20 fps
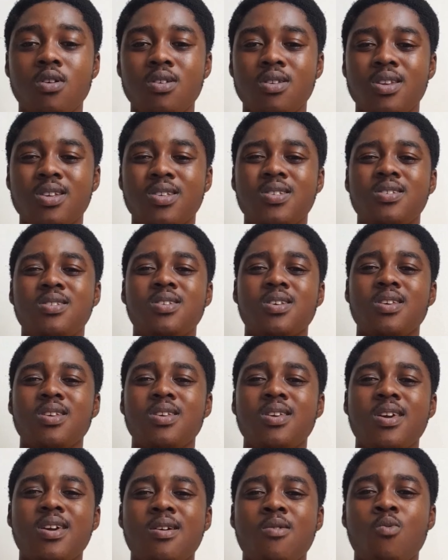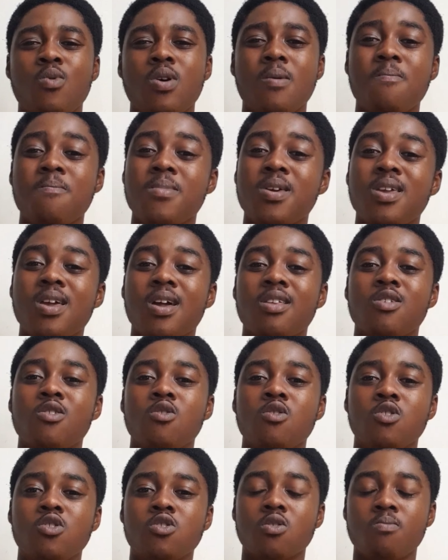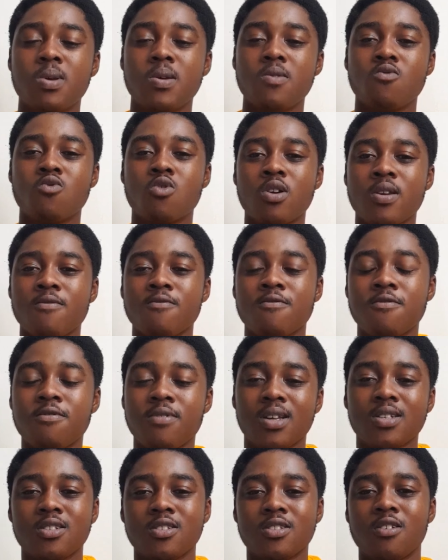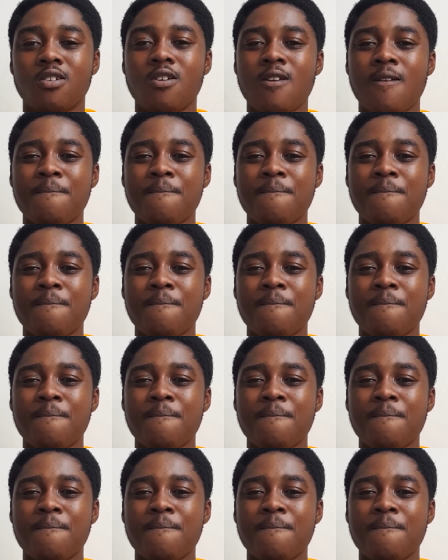This is a year where me and you should be running faster.